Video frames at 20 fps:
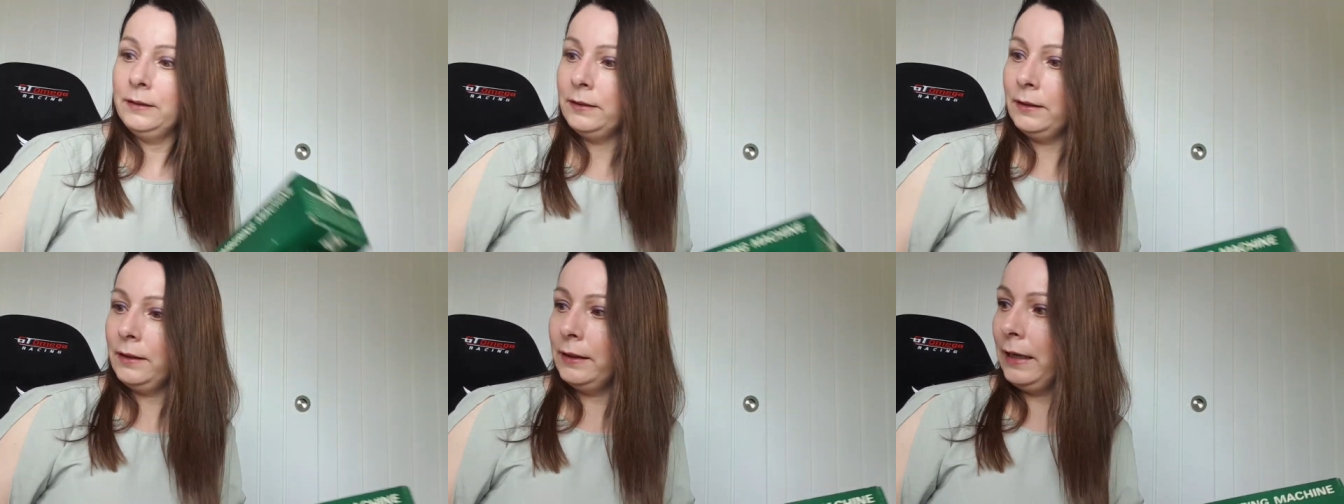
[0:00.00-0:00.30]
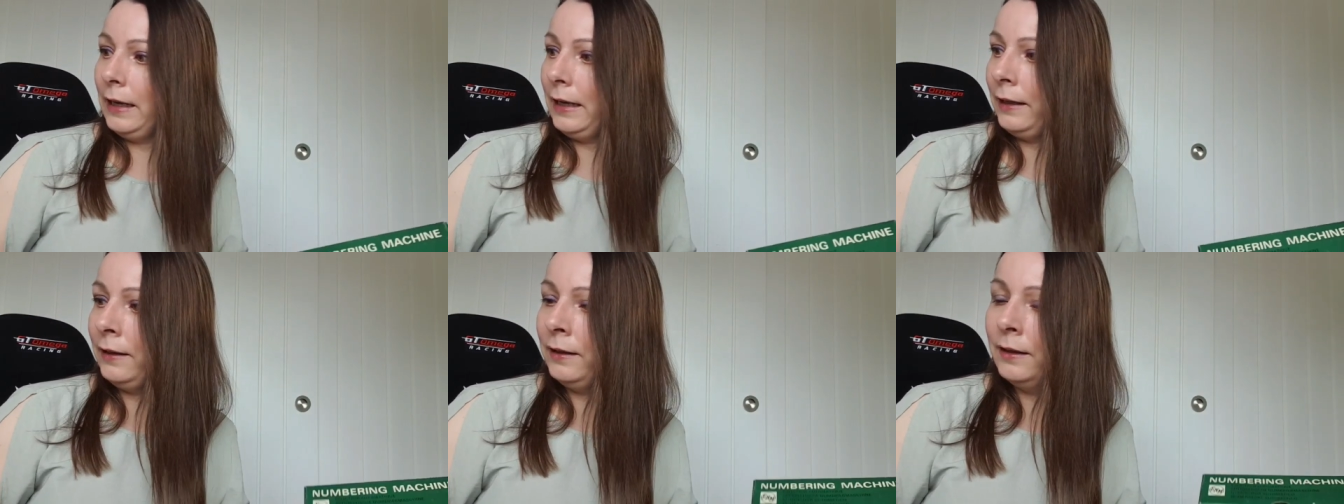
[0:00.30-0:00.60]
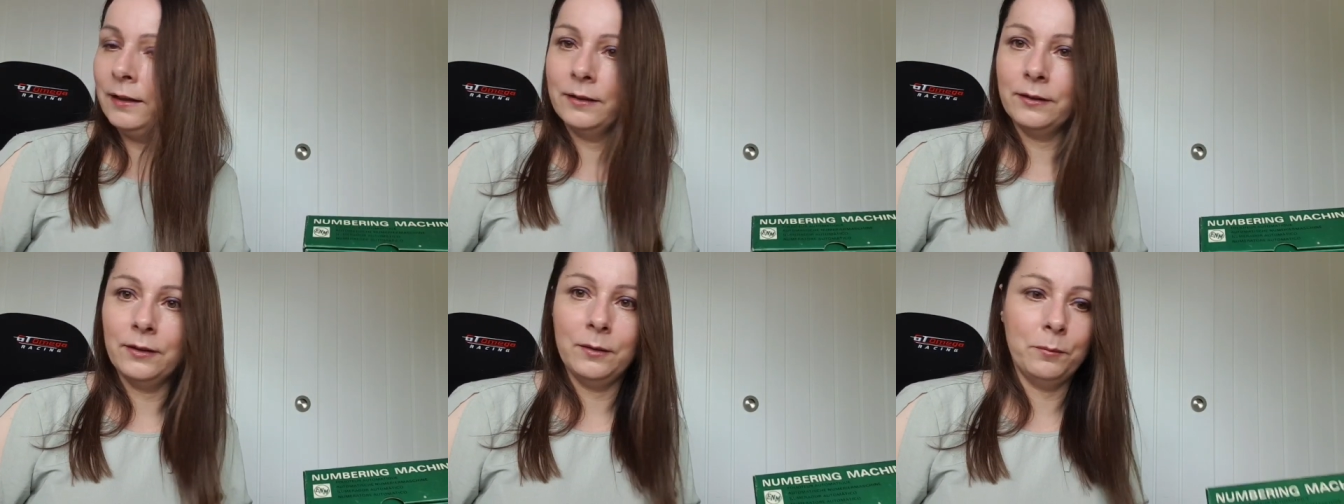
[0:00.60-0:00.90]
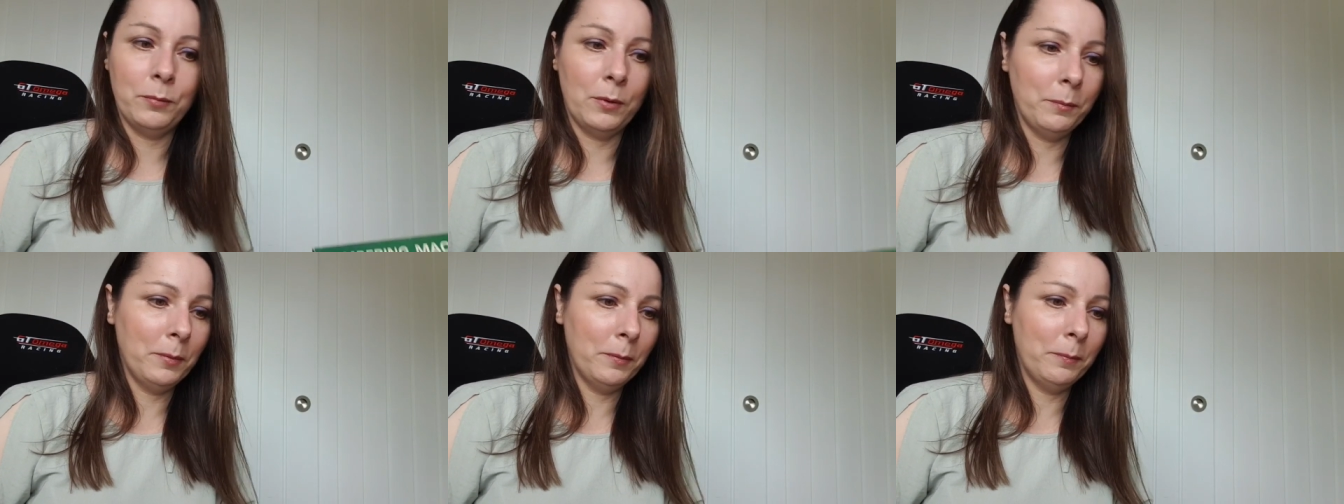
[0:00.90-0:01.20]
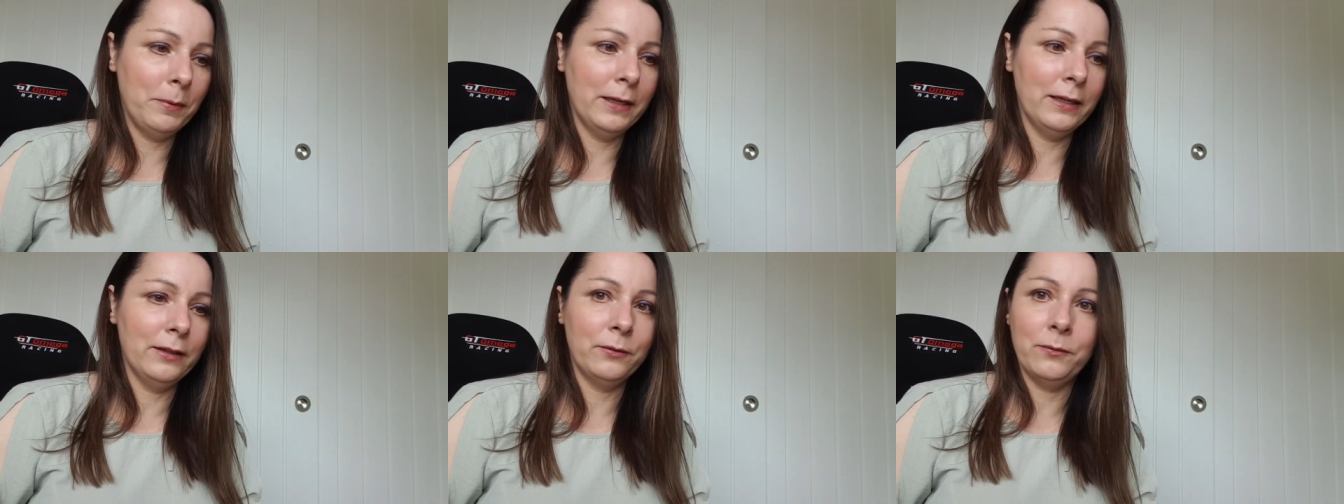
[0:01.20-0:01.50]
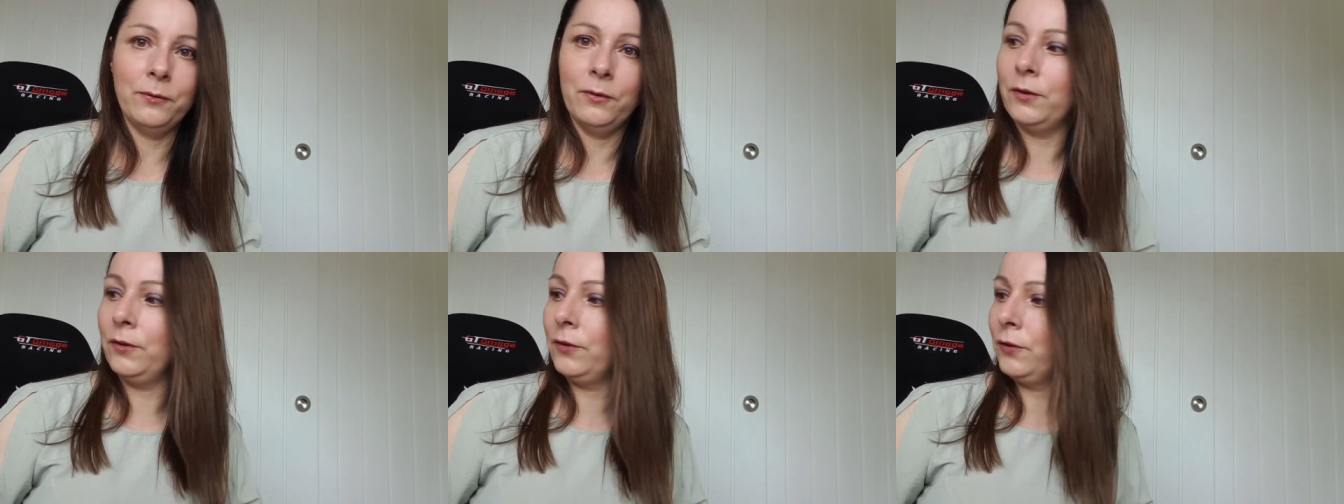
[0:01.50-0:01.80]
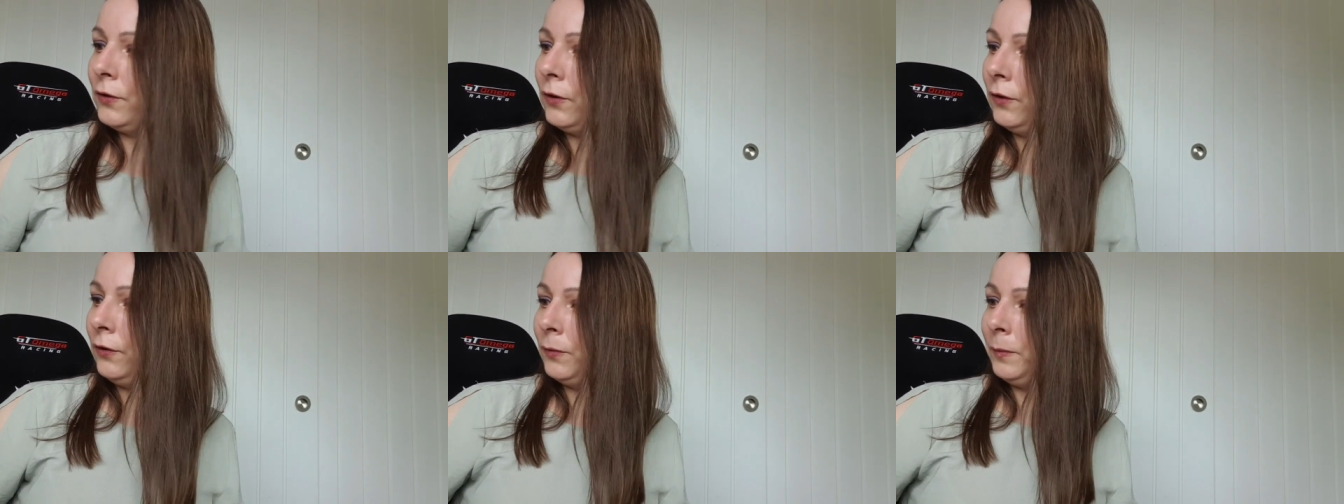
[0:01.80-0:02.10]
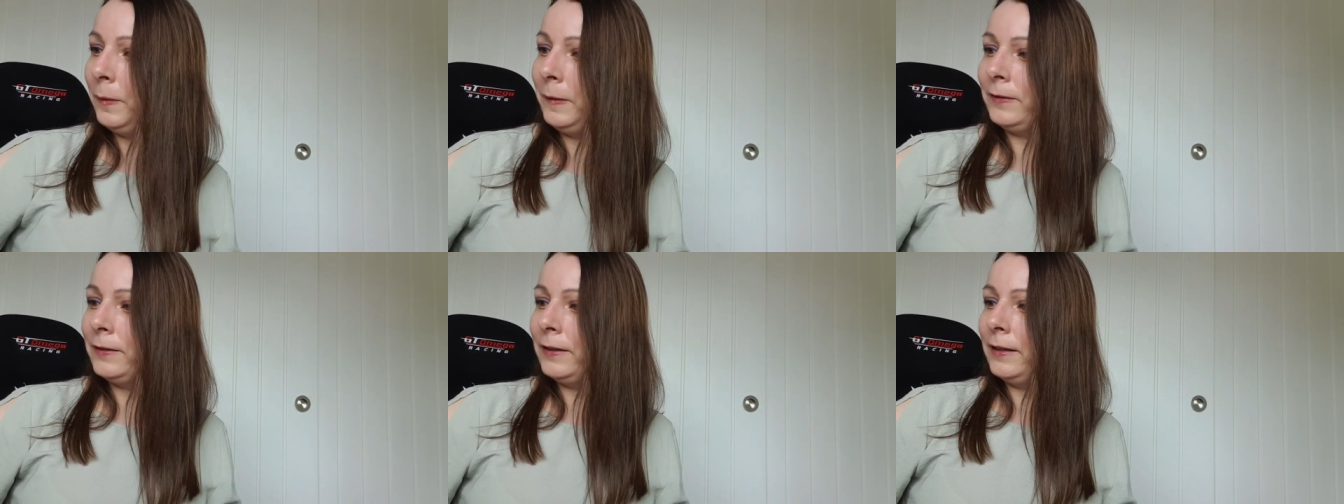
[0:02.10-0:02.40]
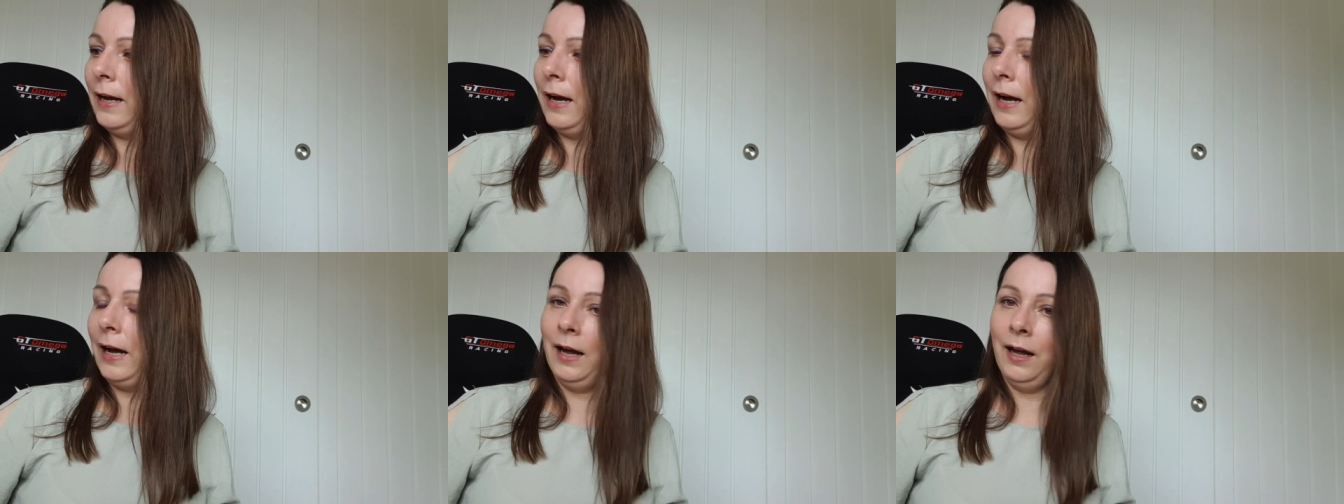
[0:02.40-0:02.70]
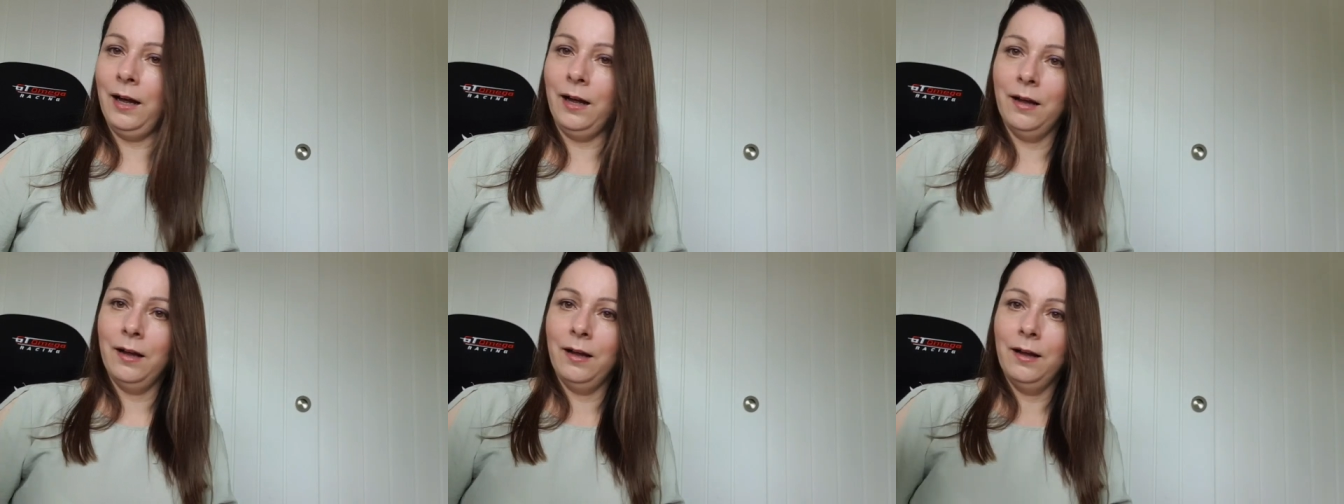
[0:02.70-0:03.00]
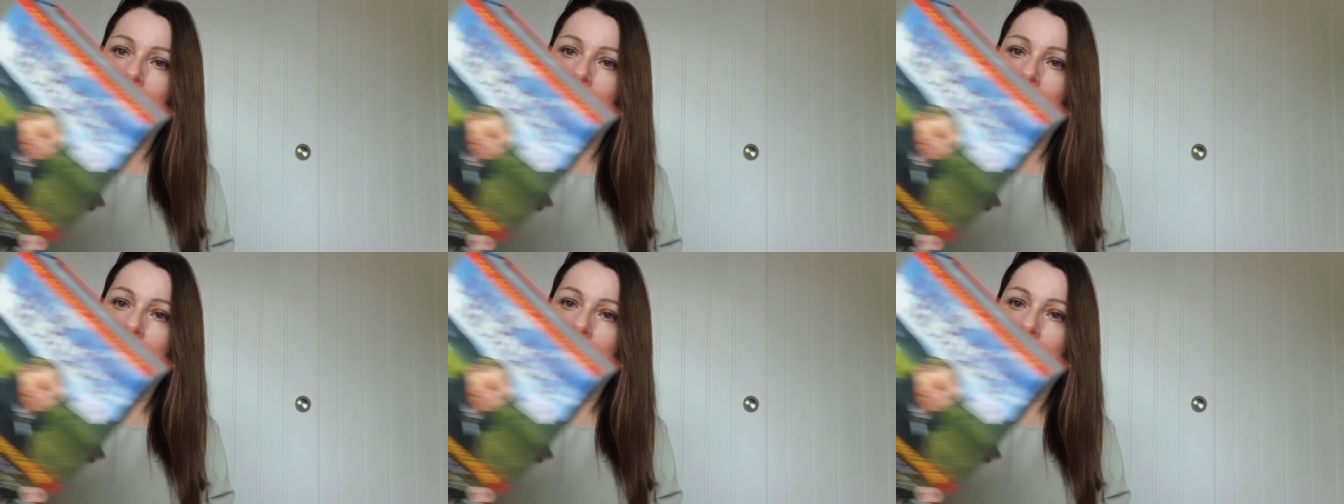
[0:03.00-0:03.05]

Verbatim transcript: So yeah, I'm proper pleased with all the stuff, especially that